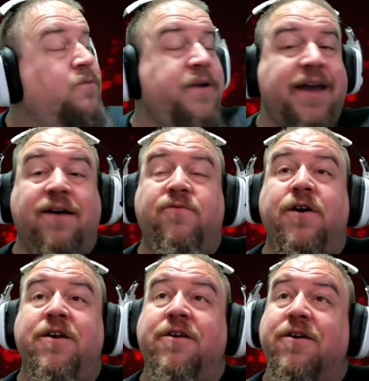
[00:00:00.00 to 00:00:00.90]
We have
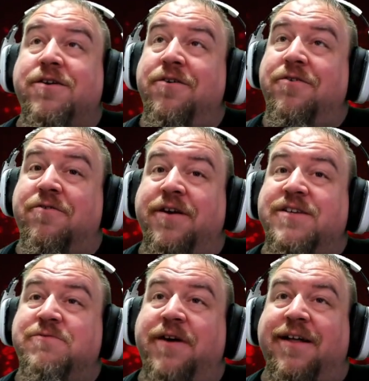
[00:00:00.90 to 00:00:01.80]
one in our coterie
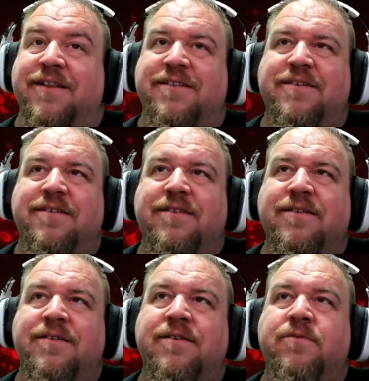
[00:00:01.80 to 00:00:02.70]
as well.
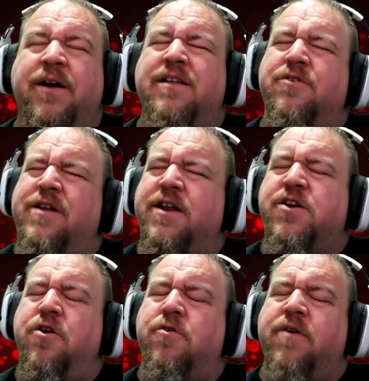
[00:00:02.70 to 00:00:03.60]
Well, they're not a
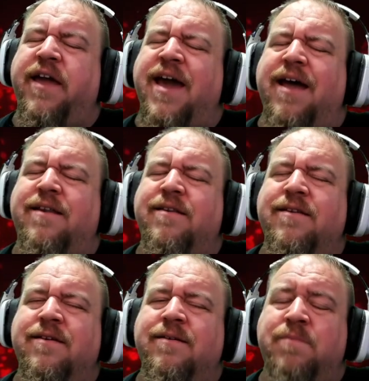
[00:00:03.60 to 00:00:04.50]
coterie yet.
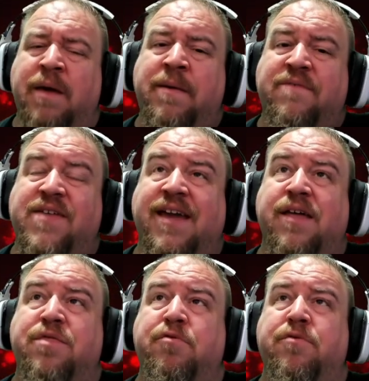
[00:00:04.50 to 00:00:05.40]
Maybe if they
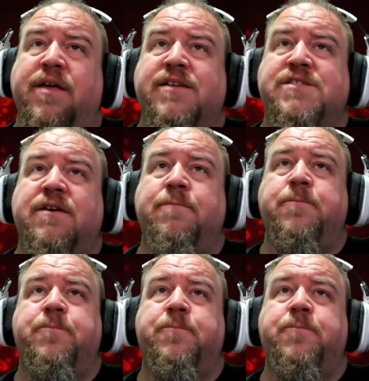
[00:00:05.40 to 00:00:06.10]
get through this.